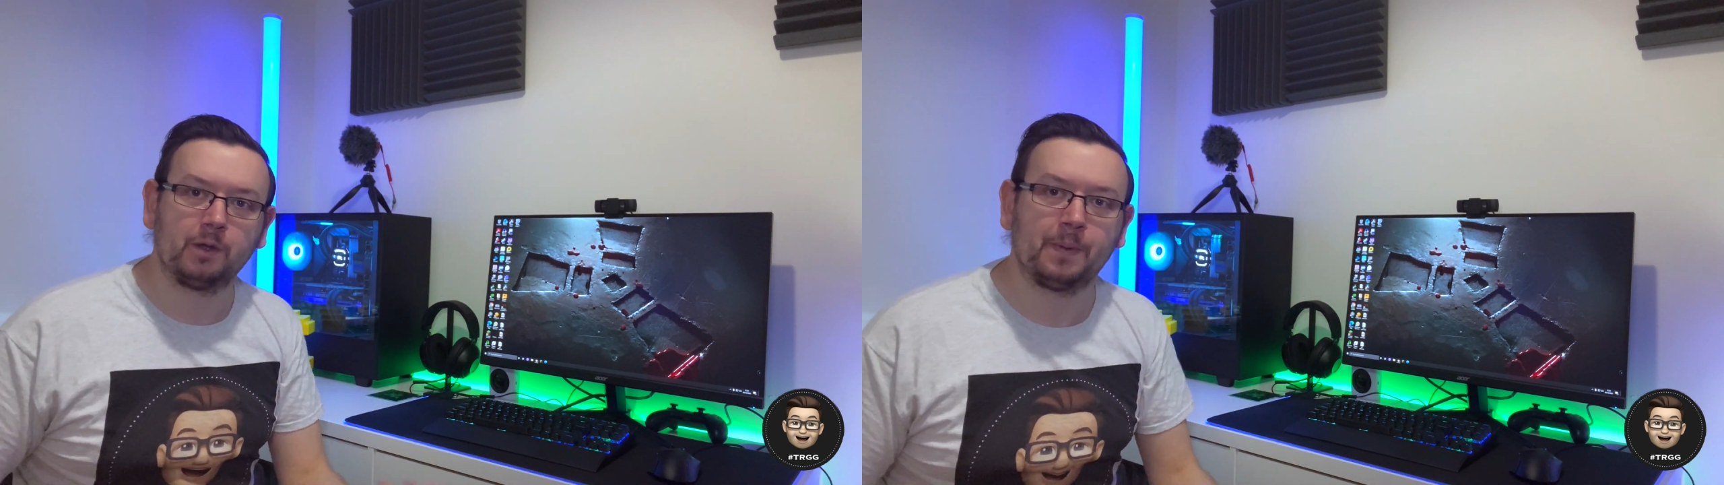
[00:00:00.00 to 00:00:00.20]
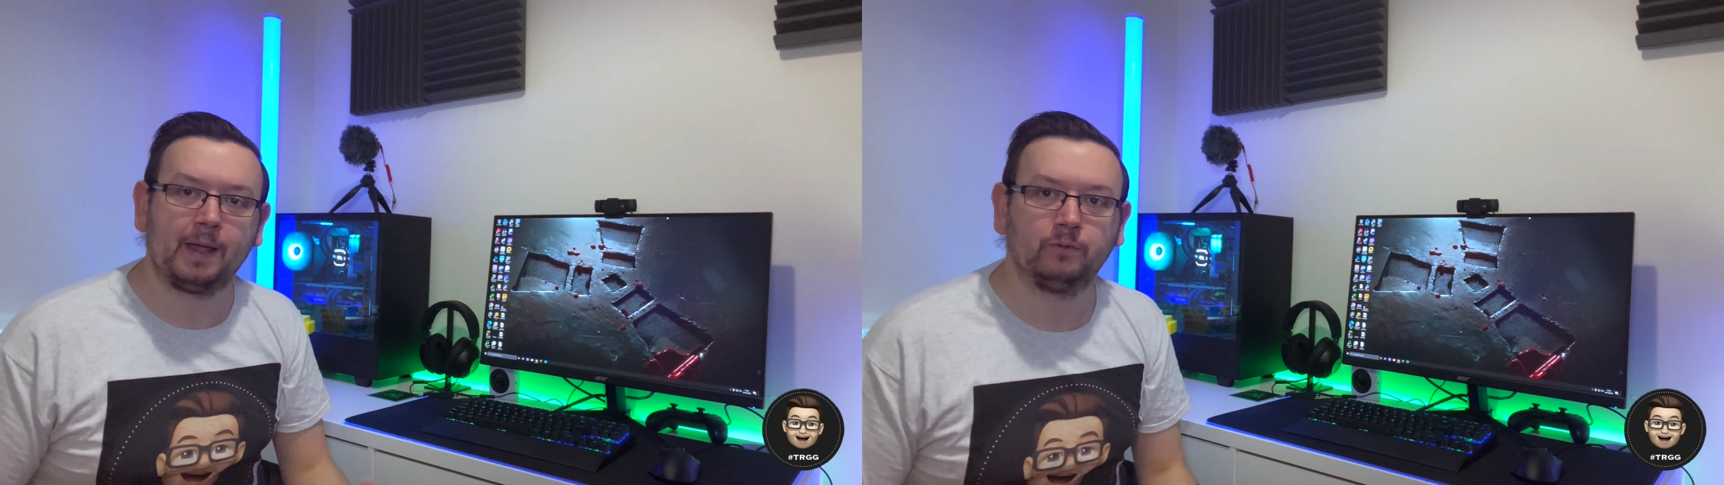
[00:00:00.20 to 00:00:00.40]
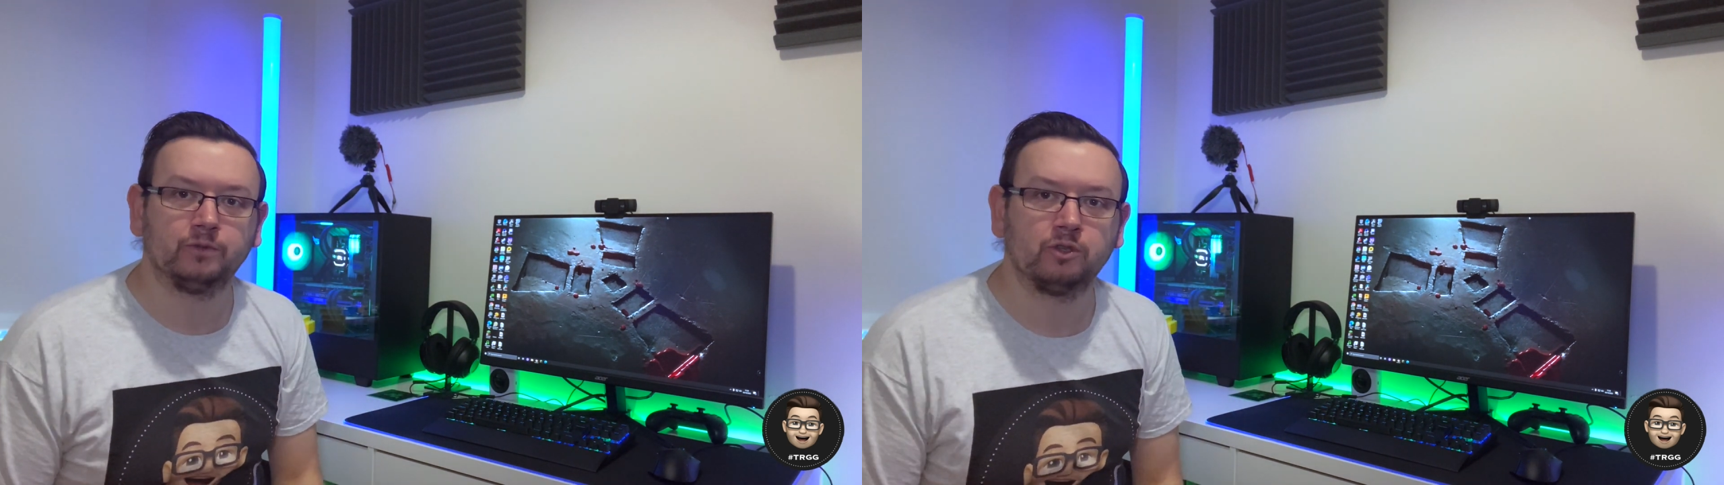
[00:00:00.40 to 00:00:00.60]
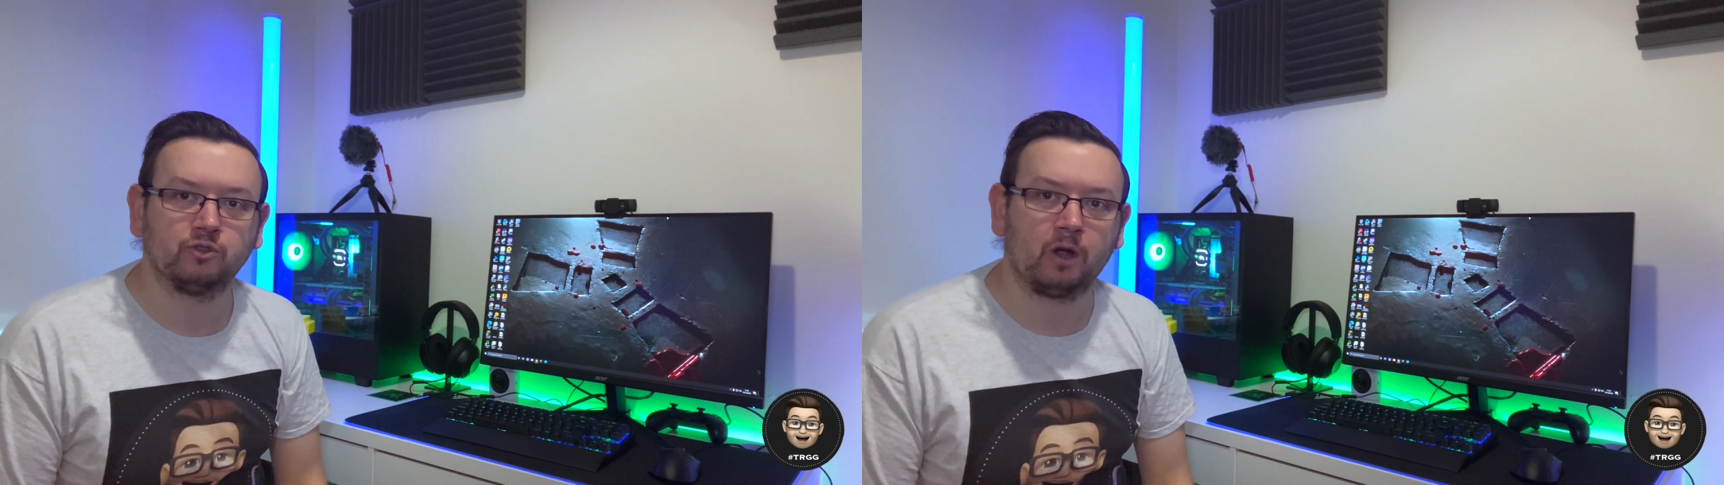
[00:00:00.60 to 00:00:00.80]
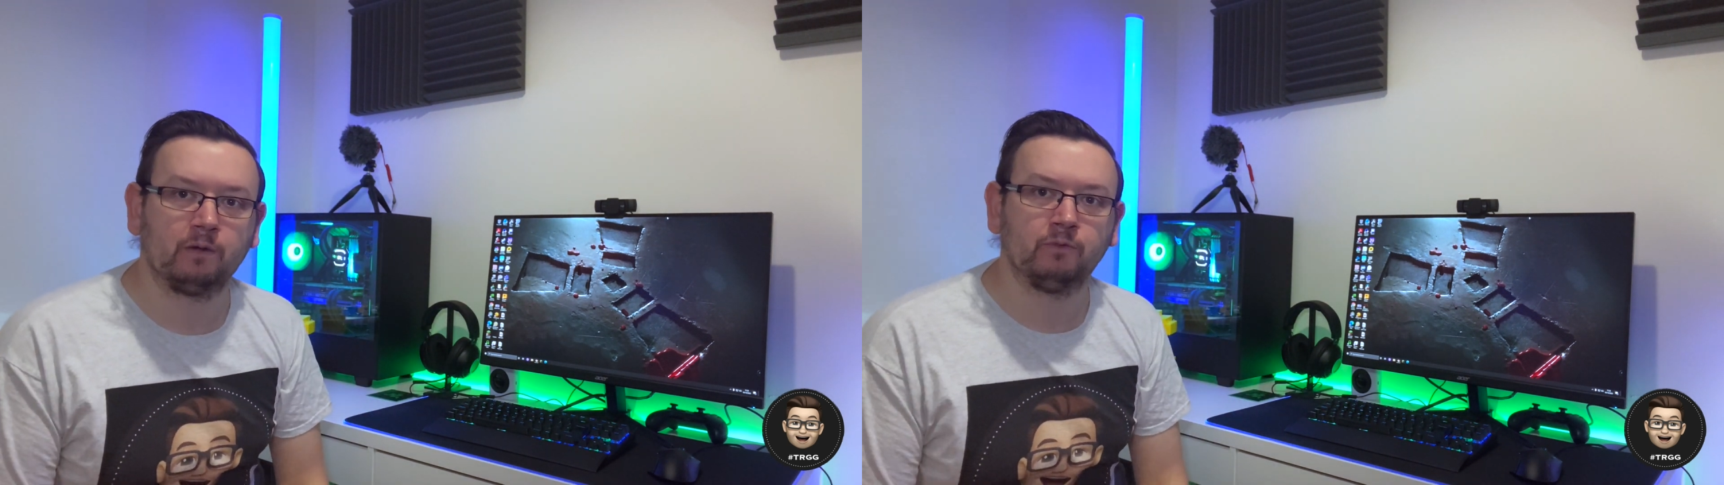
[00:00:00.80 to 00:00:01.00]
panels to
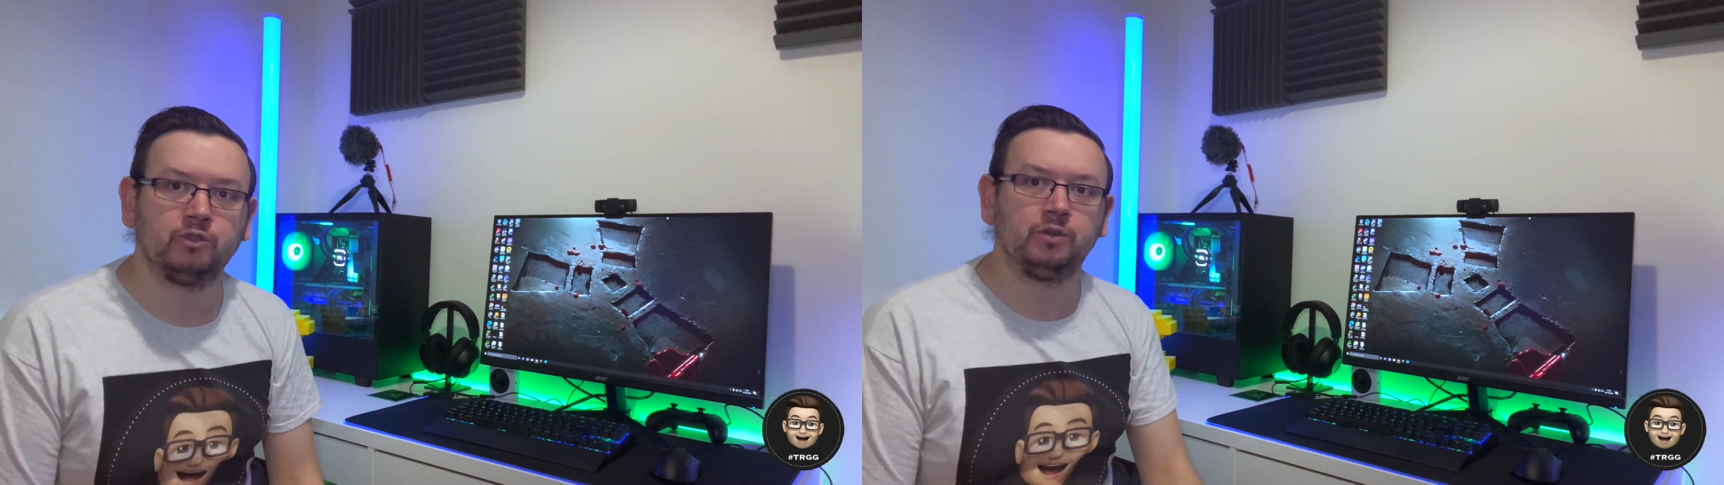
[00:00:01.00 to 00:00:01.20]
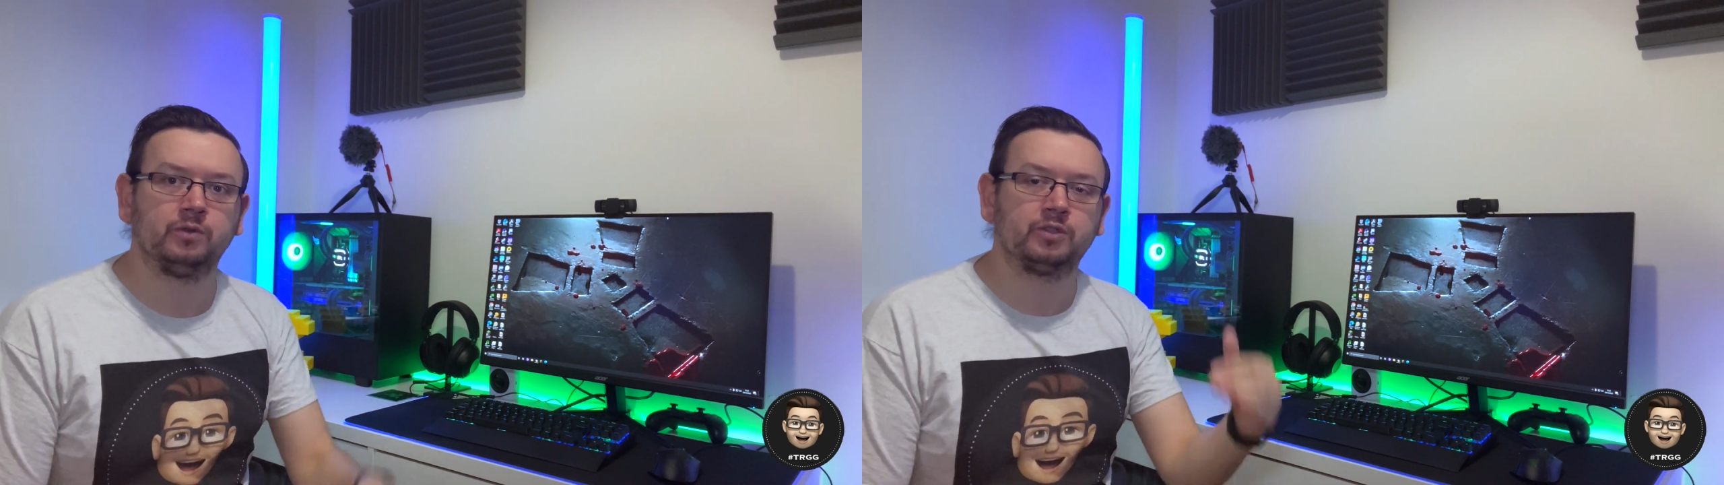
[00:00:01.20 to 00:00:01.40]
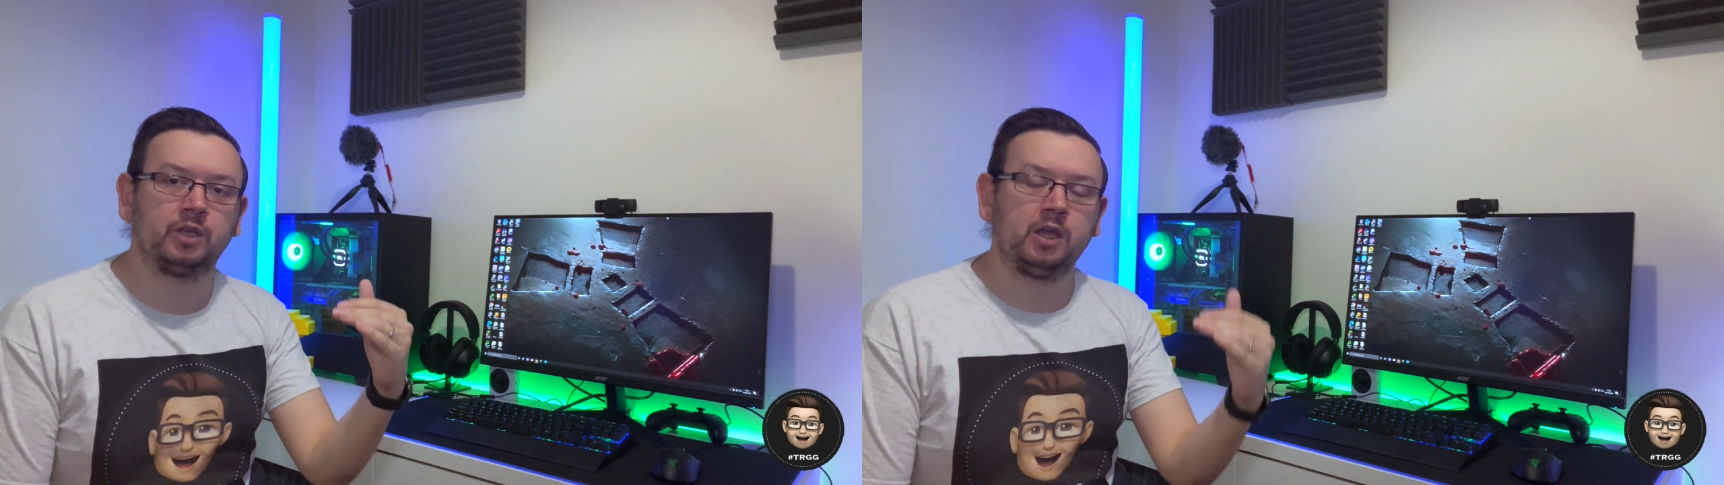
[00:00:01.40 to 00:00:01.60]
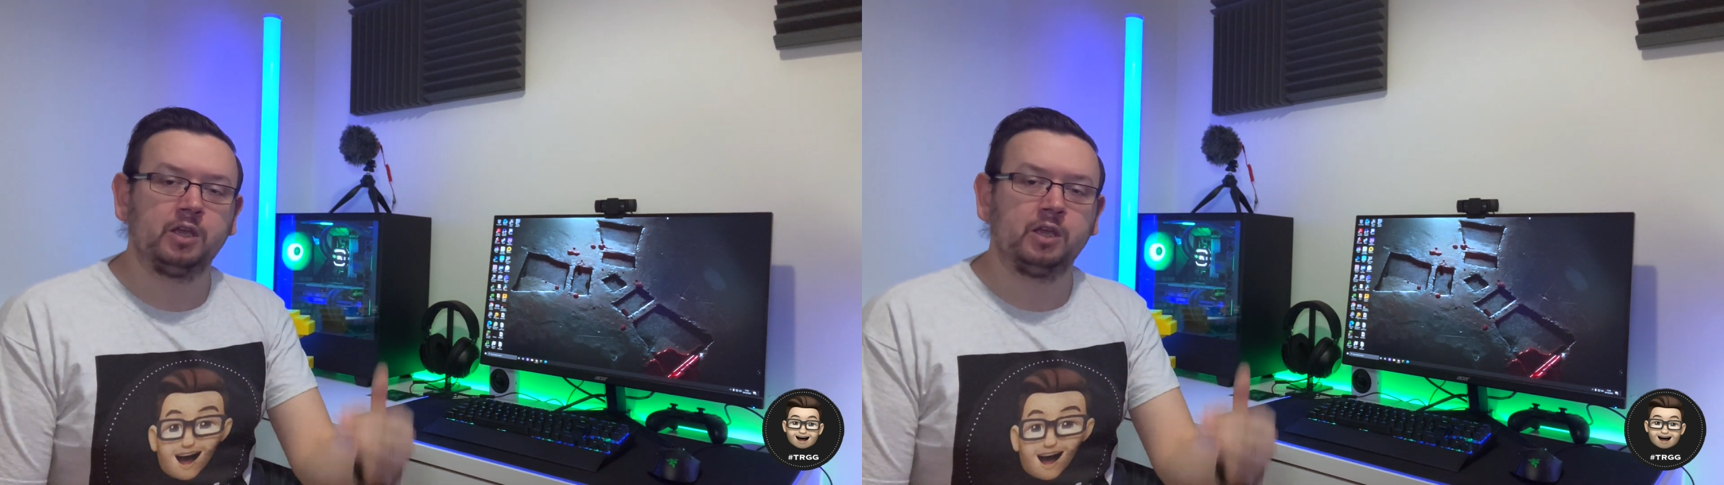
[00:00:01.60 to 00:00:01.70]
try and reduce